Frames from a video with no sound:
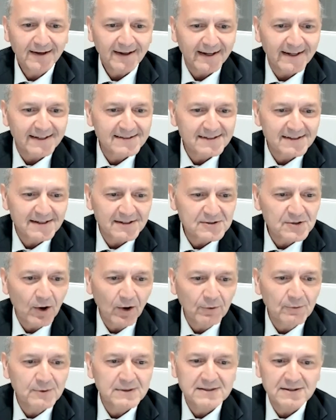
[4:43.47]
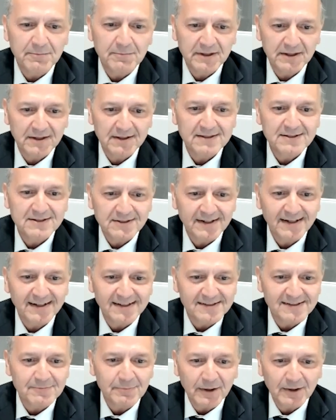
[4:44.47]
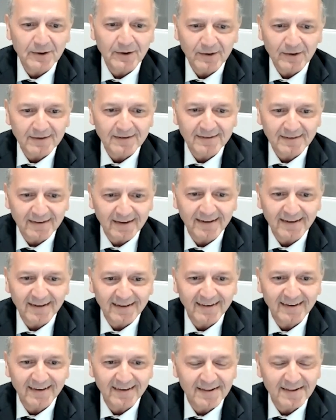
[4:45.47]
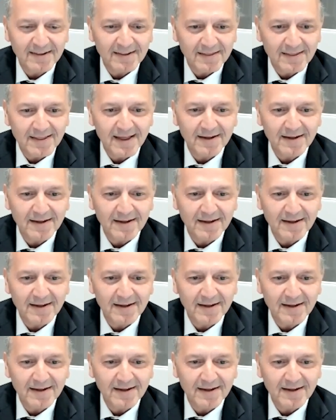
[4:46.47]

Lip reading: It's always the biggest risk, because on